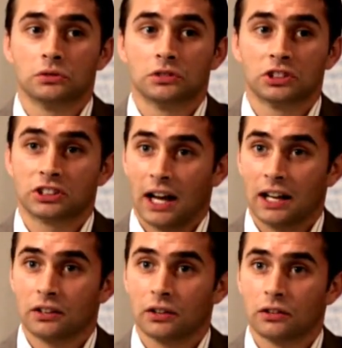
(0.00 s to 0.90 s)

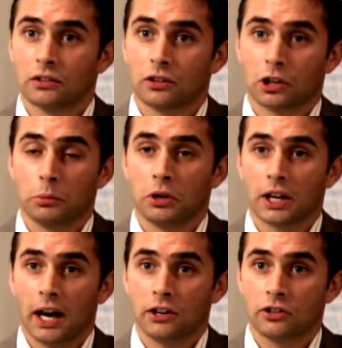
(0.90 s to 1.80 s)
standard to
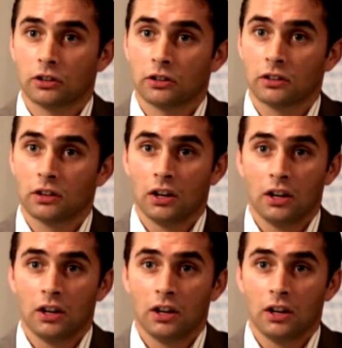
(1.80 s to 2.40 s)
communications